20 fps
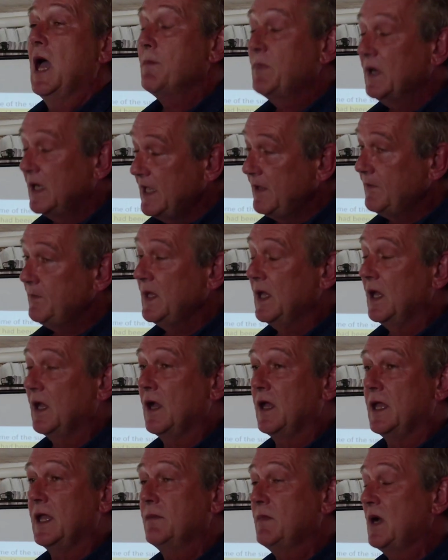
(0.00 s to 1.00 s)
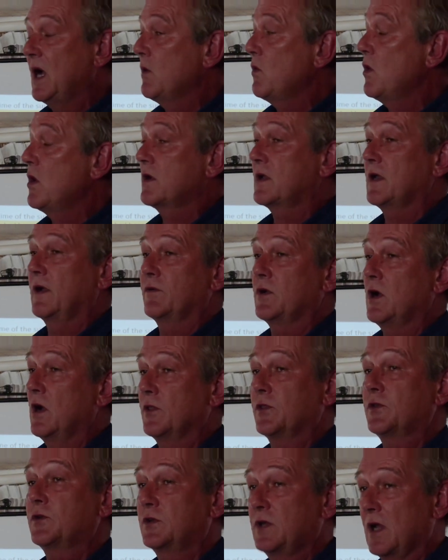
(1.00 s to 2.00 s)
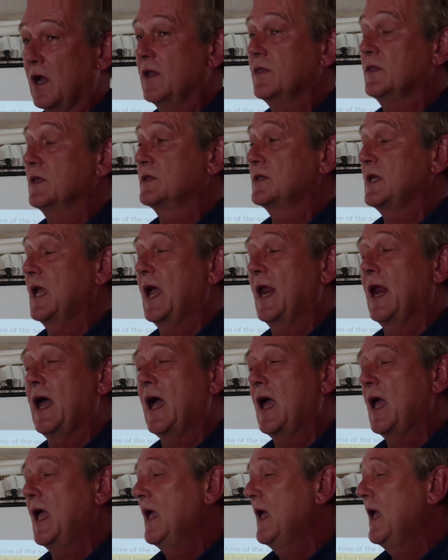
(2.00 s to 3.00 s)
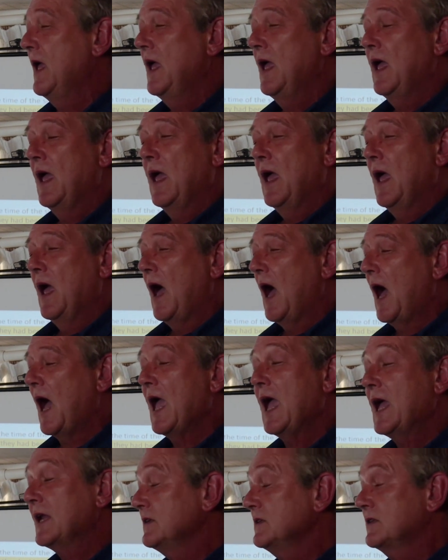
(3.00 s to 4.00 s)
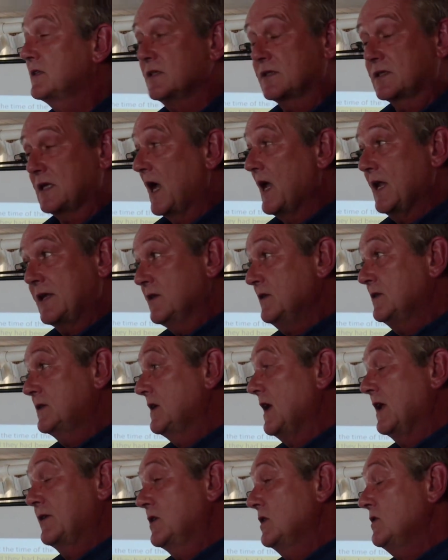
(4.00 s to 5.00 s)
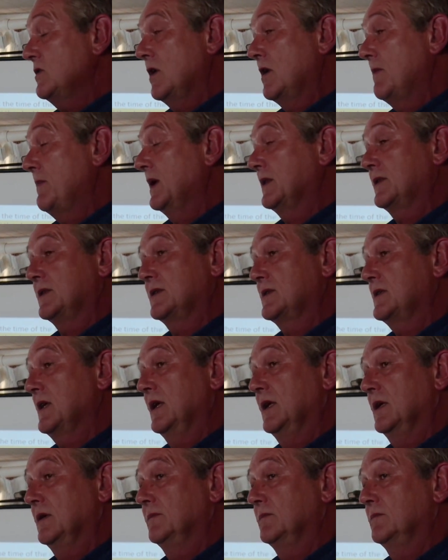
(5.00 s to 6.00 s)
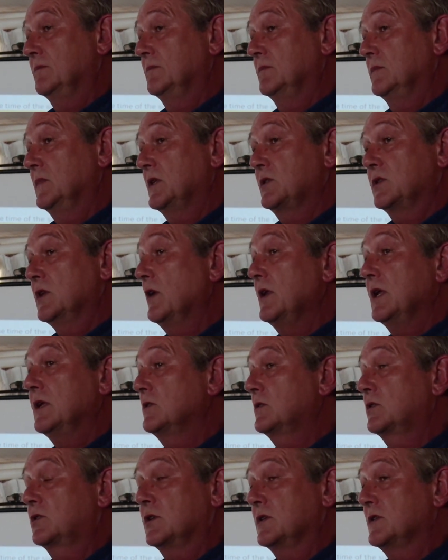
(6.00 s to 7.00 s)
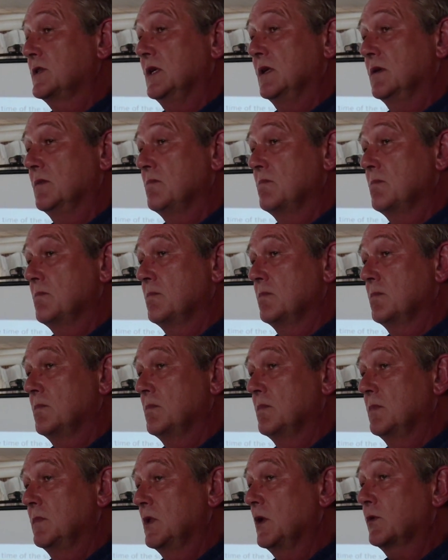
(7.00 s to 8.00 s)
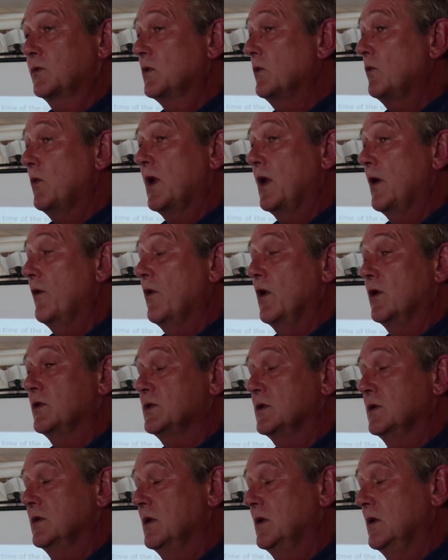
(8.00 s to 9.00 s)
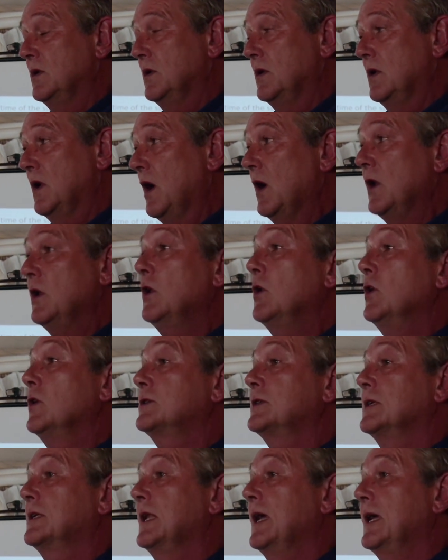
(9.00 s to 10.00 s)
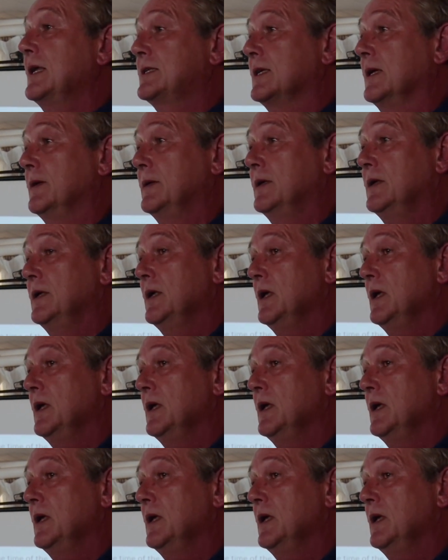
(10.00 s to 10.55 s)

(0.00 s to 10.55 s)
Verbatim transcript: And believe me, in my work, I've gone down this, and I, I hadn't, just, I didn't, I didn't know about the study. It's not in not what I wrote. I only learnt it later.